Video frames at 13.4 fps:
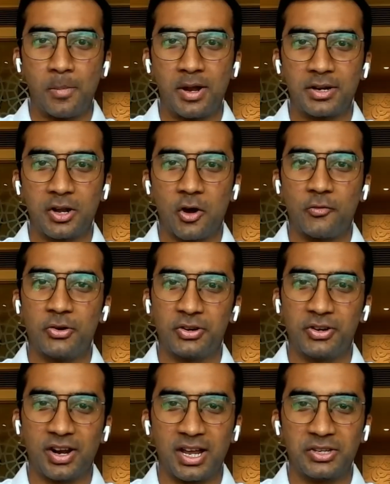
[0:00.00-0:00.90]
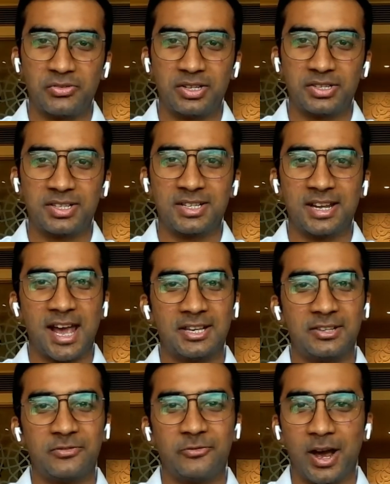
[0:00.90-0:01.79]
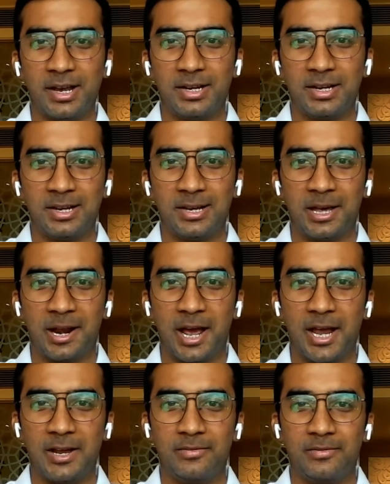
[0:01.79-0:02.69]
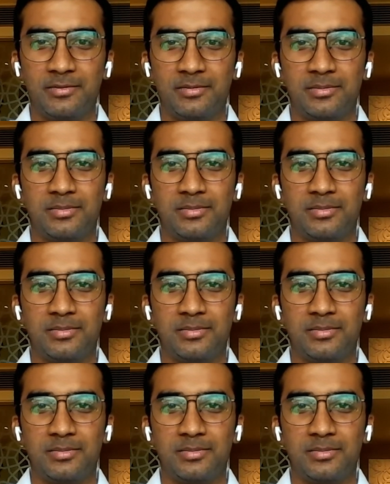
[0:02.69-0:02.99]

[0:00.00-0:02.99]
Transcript: moment of your graduation has finally arrived.